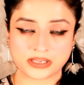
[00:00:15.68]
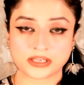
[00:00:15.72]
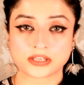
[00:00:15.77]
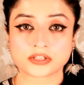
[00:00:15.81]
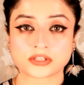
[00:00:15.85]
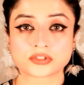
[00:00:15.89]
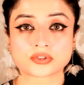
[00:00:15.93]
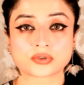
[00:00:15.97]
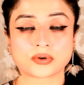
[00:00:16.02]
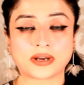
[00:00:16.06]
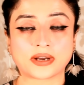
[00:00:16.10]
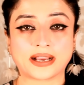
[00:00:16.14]

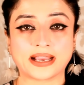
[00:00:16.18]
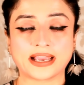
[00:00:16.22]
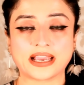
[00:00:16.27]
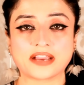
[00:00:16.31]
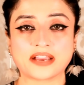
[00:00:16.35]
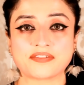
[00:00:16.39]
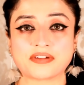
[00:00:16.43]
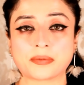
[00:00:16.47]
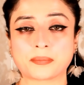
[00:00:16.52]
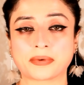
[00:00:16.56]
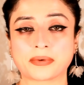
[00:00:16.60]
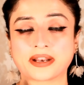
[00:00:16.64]
So I
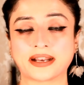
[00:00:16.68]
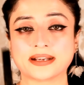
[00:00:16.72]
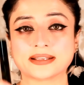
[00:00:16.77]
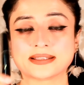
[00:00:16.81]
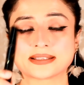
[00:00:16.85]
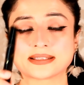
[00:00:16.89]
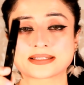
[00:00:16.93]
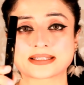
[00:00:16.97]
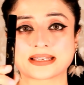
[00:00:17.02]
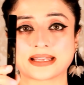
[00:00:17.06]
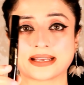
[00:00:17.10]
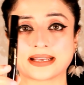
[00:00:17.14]
have applied
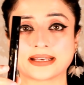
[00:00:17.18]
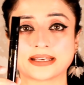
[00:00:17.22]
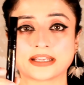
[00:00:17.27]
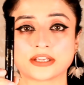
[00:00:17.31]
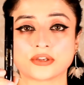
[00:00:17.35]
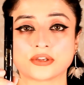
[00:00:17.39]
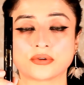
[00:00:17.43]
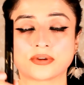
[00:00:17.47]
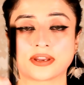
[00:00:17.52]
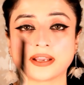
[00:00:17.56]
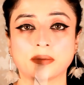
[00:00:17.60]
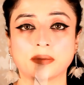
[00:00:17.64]
this liner.
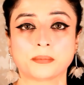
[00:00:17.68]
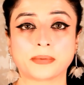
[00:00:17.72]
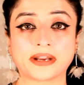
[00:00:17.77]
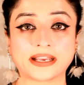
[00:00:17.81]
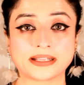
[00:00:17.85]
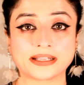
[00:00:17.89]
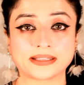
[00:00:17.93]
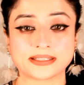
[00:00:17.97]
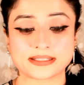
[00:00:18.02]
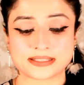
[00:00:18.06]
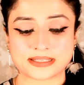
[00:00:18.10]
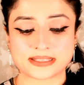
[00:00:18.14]
You can
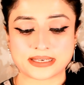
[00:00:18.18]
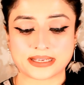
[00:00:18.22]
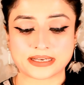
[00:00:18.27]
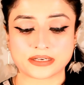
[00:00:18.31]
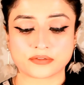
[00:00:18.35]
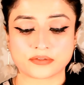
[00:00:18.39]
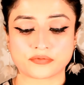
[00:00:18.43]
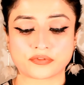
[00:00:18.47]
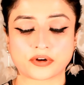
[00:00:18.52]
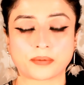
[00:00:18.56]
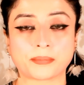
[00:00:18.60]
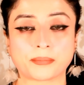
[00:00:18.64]
buy this liner
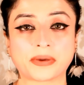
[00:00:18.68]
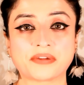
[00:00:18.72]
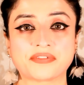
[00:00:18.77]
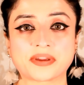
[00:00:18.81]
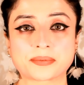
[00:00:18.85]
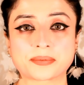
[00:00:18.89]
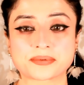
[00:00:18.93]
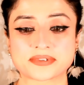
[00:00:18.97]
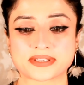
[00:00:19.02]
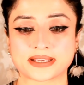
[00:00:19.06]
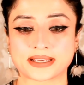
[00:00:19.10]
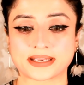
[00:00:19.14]
from my
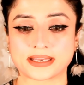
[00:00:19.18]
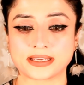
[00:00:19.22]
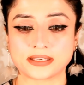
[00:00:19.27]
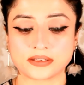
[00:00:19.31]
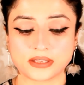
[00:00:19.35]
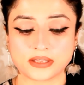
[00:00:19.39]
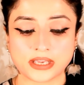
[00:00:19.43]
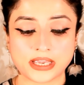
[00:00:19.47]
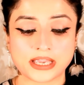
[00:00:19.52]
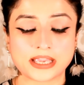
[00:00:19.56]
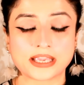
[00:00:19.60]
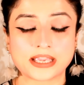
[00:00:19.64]

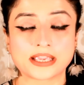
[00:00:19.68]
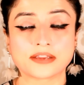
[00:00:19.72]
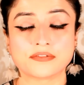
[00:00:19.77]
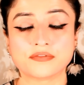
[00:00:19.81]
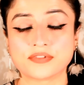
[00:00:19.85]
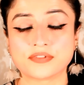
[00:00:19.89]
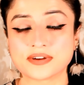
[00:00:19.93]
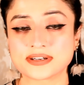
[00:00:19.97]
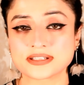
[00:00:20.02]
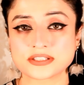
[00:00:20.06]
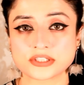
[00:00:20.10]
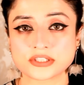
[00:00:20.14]
website.
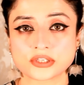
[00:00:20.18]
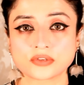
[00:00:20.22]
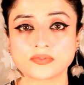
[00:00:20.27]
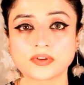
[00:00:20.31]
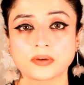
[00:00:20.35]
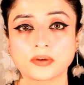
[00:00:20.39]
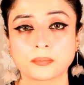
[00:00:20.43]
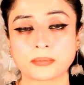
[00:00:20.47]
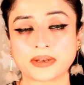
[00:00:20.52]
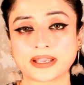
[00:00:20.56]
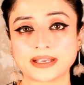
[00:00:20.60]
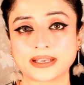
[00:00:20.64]
Once you will
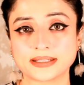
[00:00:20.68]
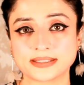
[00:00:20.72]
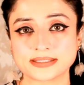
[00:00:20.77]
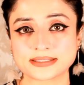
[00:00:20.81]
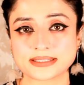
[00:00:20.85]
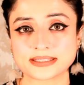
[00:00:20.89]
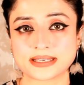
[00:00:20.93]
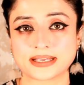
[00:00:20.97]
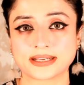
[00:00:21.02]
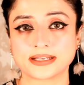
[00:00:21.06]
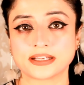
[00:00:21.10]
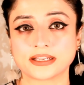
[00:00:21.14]
apply this
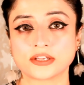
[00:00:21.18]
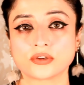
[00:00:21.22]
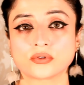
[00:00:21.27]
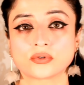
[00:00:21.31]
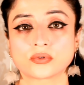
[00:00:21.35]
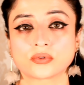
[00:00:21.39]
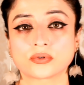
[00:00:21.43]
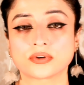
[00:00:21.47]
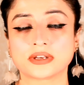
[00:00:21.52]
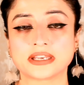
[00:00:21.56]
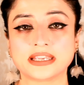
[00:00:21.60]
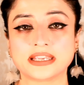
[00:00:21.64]
liner, you
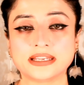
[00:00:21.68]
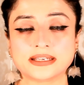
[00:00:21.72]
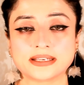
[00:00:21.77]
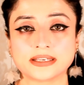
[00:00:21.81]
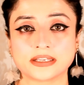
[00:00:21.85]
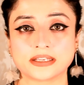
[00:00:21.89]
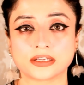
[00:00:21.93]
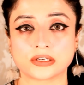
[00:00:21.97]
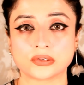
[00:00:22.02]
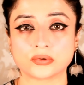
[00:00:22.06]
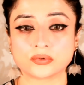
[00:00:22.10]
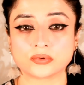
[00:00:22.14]
don't need any
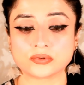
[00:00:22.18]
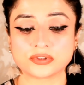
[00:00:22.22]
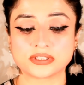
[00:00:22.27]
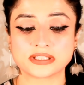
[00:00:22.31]
glue.